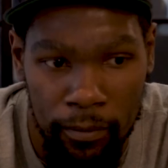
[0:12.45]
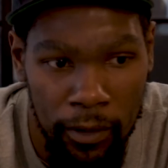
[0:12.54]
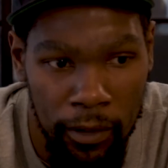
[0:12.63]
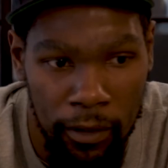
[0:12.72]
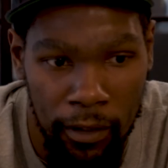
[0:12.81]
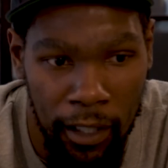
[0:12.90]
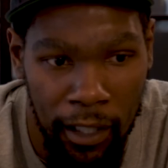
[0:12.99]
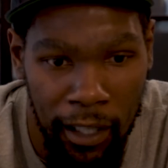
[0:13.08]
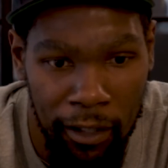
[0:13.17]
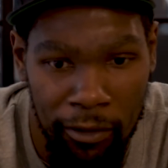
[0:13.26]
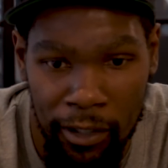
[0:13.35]
Yeah, I
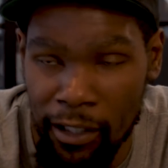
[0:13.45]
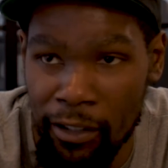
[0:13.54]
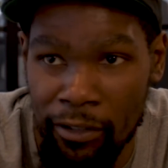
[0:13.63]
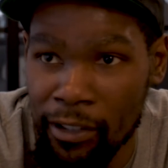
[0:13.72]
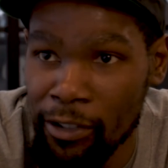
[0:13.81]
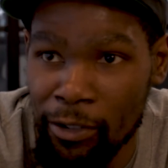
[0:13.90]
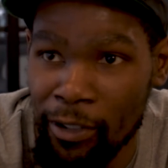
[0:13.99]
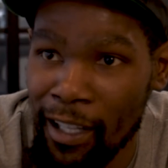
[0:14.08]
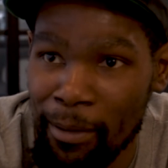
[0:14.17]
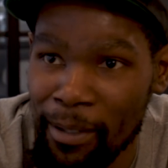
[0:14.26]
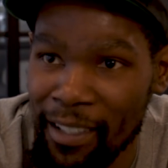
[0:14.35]
can't really even
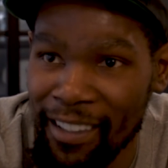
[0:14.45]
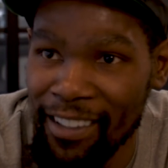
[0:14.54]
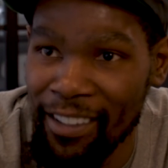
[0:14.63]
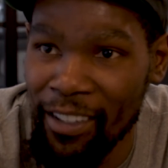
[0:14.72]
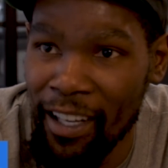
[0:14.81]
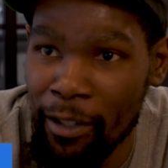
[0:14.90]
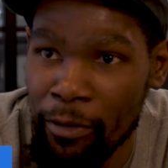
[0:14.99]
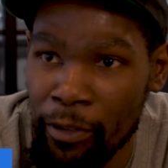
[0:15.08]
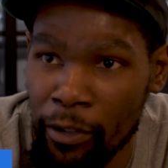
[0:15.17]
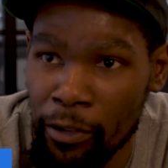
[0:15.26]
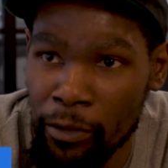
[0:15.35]
describe it. You know how it
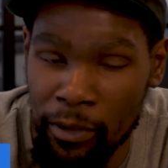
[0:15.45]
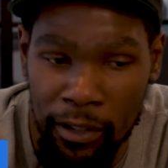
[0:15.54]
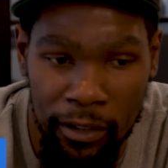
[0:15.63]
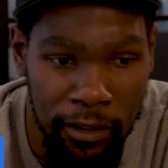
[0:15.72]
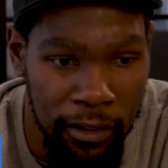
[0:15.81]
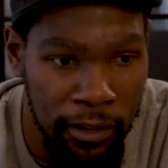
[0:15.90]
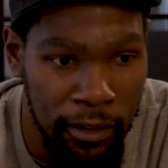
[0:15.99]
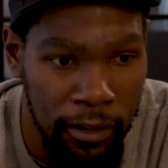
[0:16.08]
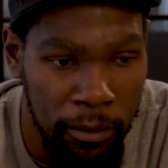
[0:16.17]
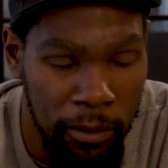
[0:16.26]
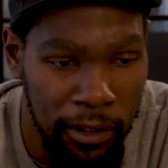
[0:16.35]
feels
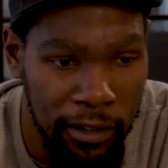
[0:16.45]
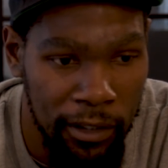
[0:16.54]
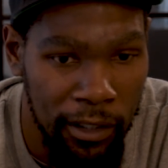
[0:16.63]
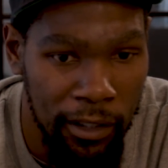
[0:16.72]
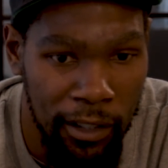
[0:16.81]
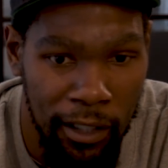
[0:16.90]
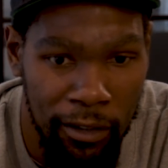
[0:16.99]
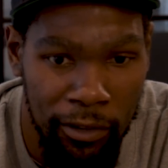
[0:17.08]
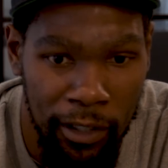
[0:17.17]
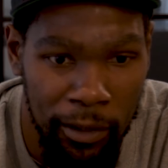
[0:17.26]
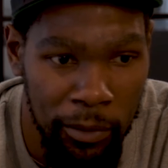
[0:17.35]
when I seen the
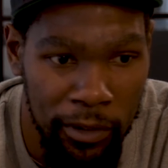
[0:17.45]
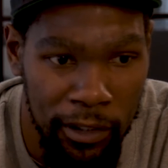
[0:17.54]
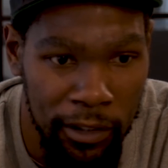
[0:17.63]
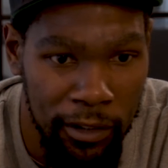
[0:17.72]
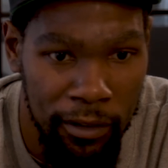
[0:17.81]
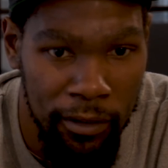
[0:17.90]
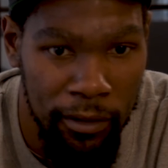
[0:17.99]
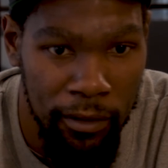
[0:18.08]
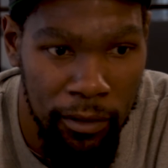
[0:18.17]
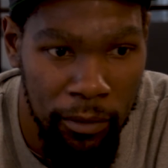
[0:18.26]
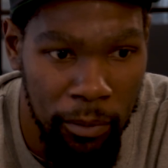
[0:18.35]
cover. I was just
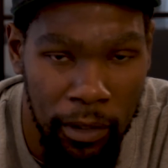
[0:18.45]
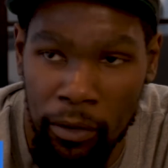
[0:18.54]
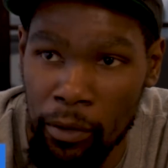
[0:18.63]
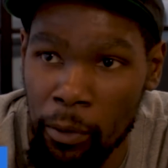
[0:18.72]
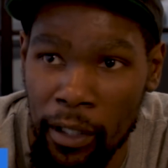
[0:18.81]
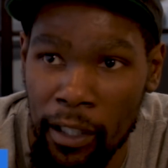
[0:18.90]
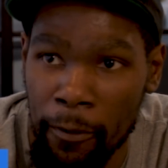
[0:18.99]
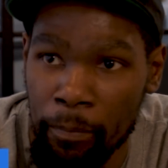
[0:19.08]
blown away.